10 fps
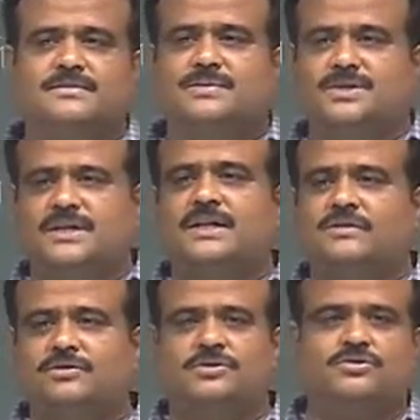
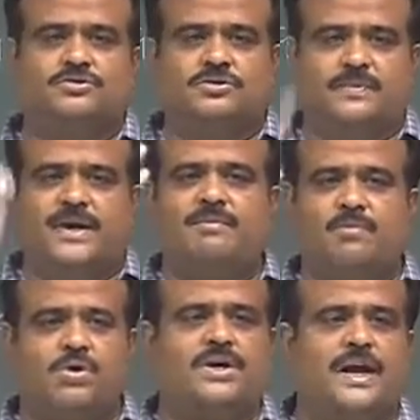basically we need to spend
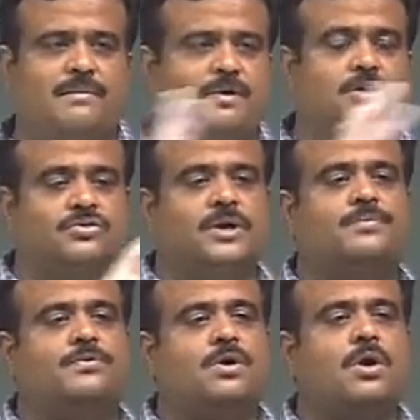more time, because we
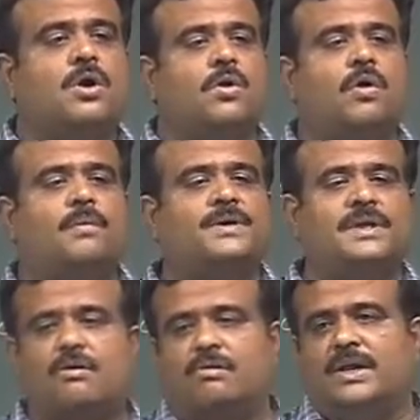have to copy
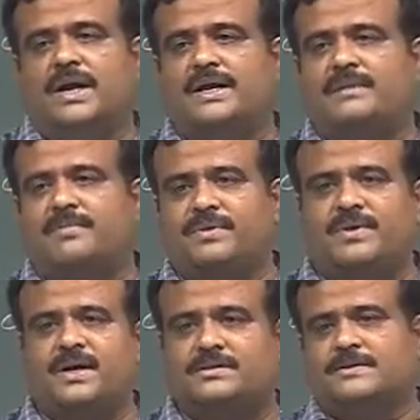the whole item
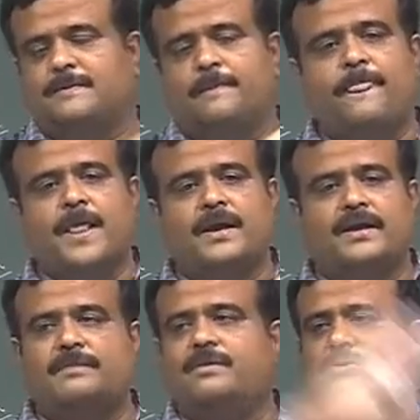previous
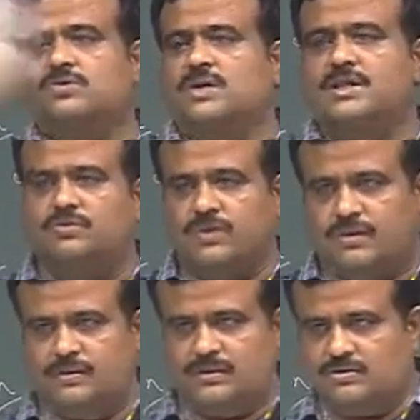table to the new
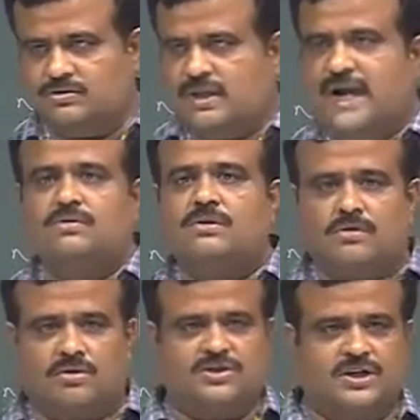table. So, that will
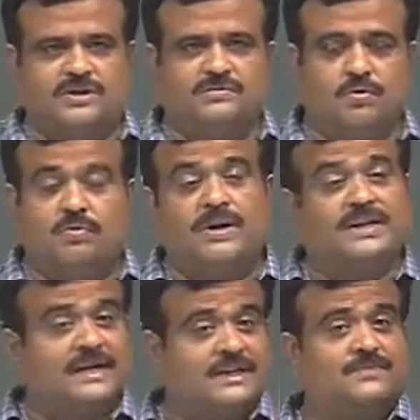cost us more, but
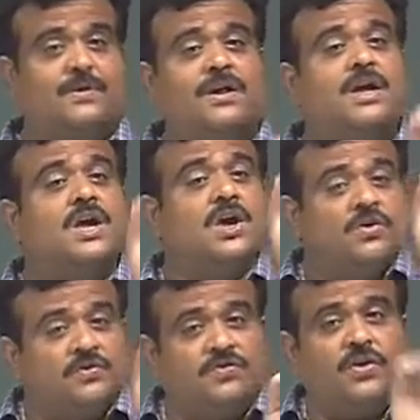that is for
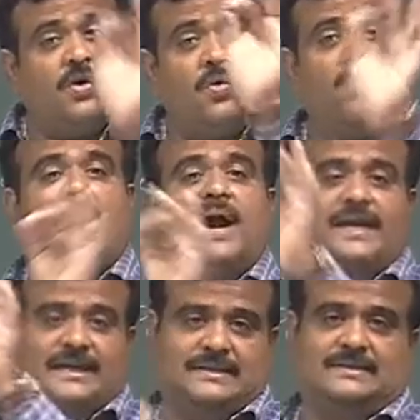few
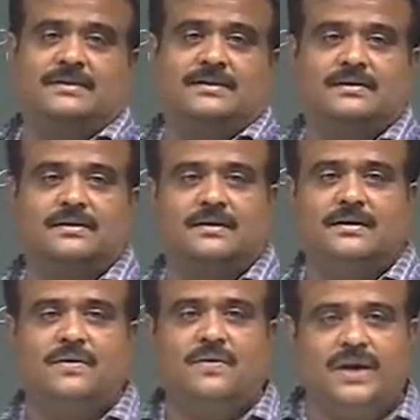i's,
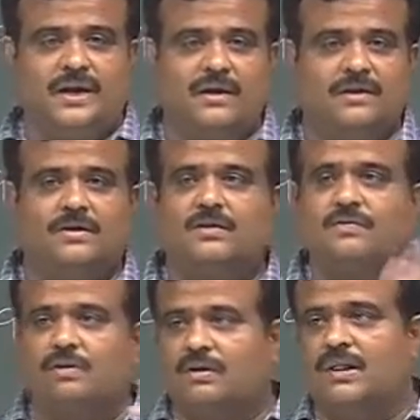okay, not
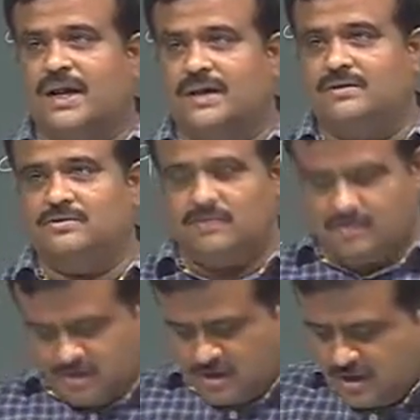for all I.
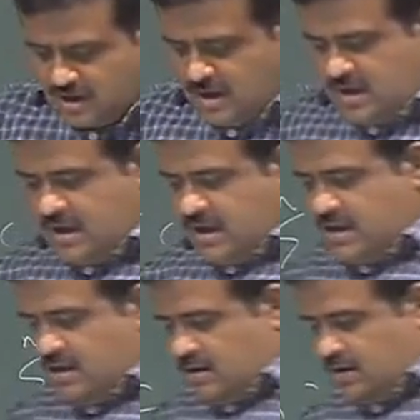So,
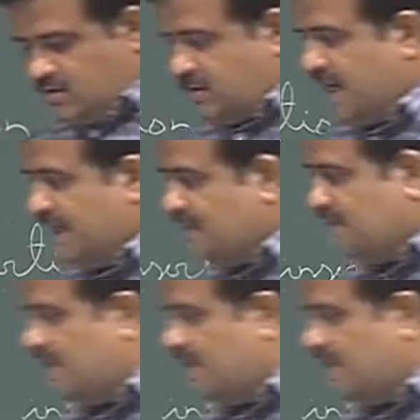that is the